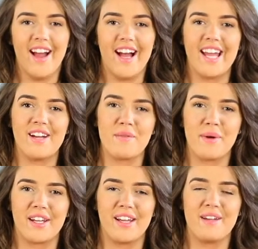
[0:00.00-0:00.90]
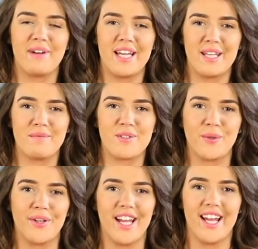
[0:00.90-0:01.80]
Hi everybody, my name's
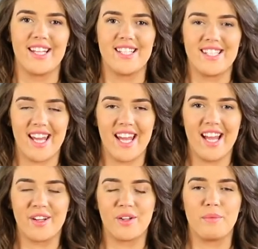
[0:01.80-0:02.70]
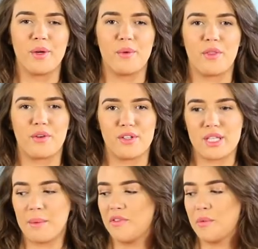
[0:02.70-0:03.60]
Tori and today I'm going to be going through
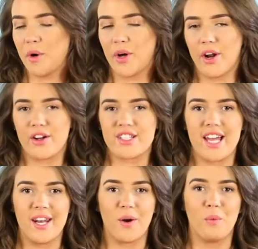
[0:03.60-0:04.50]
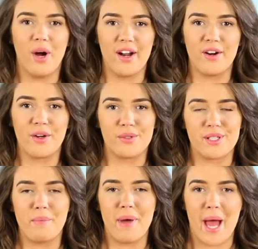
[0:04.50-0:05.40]
some of the products in our Wire
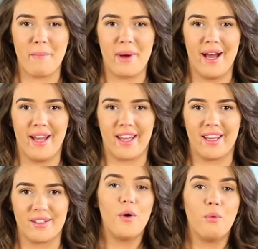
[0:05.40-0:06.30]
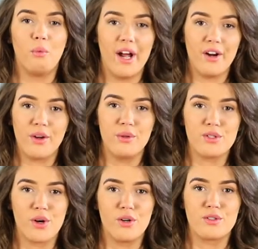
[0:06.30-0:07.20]
Coated Pet Pack. Wire coated
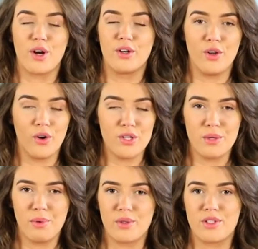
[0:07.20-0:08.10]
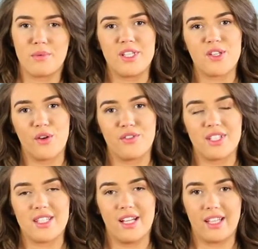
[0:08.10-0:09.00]
dogs are not supposed to be soft
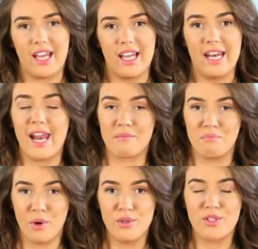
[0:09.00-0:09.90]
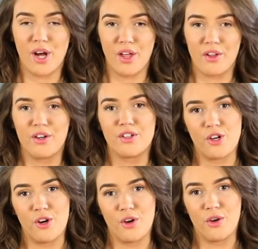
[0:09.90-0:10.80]
and silky like most other
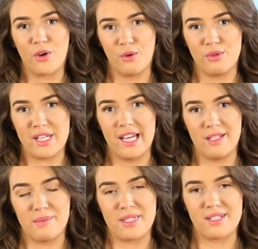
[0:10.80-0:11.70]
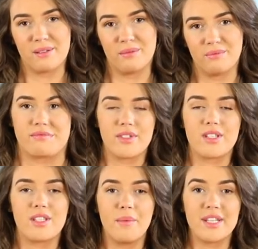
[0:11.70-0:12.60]
dog coat types.
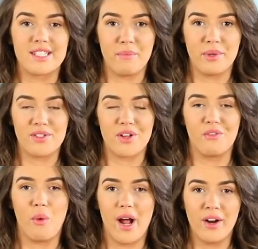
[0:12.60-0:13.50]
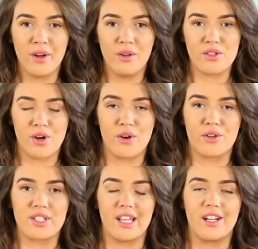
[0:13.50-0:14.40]
Some examples of wire coated
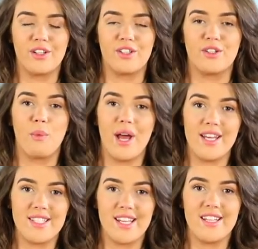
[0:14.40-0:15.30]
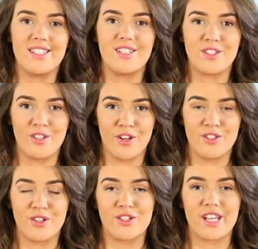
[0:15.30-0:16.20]
dogs include Westies,
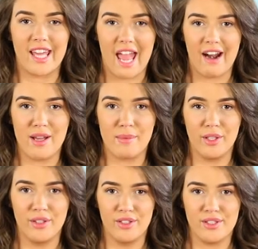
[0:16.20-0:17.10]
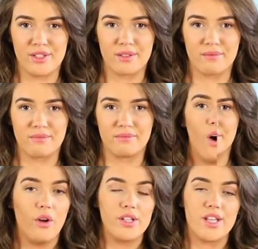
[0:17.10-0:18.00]
Schnauzers and Kerry Blues.
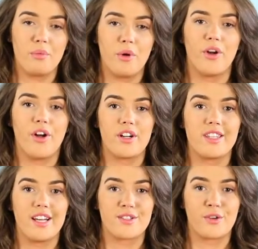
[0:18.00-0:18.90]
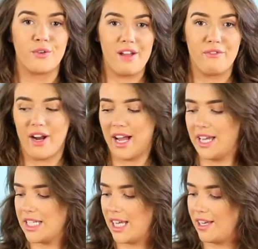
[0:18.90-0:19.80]
Onto a product that's great for
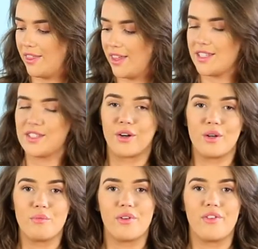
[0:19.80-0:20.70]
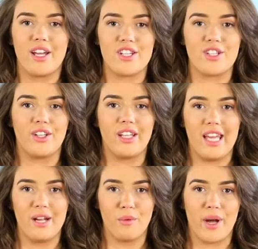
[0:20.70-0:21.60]
hygiene. This is the Groom Professional
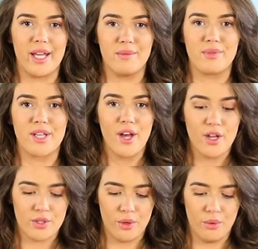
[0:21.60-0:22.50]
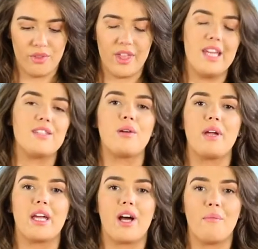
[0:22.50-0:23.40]
Ear Wipes. So these are
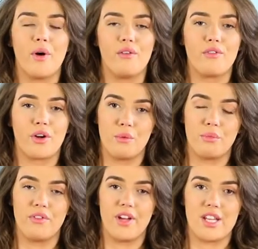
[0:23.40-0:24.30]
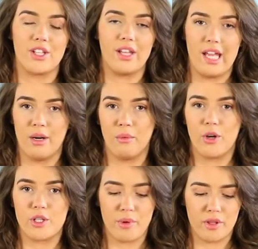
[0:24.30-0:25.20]
made up of the Groom Professional Ear
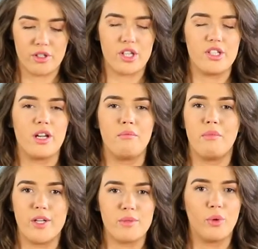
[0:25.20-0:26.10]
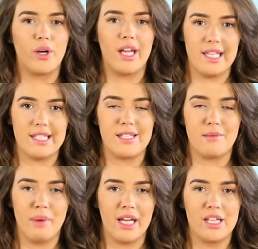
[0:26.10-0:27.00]
Wash, but they're just in a much more easy to
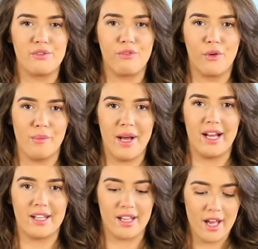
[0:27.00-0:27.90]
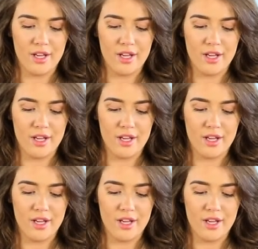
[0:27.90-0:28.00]
manage format.